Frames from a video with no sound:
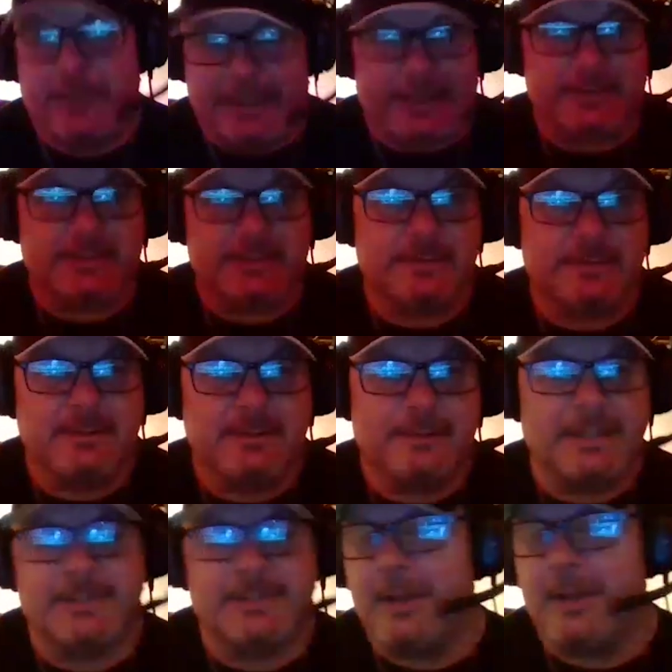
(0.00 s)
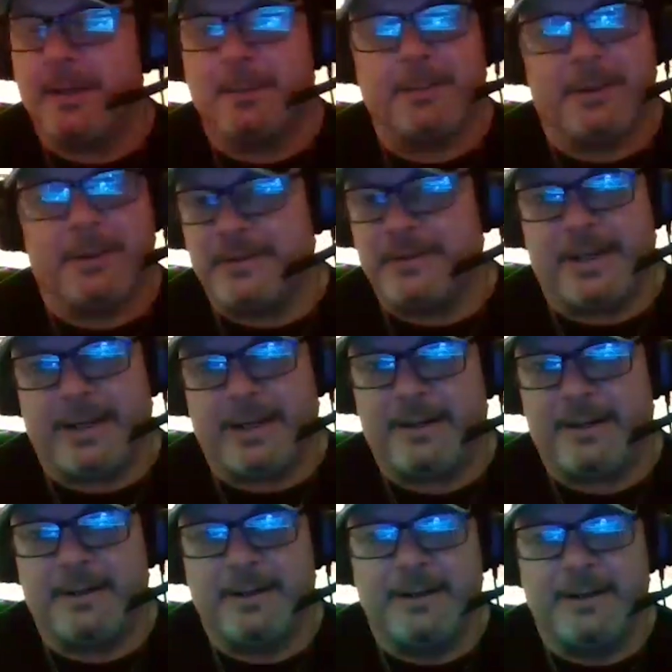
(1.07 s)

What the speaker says: things. That's all I'm going to say.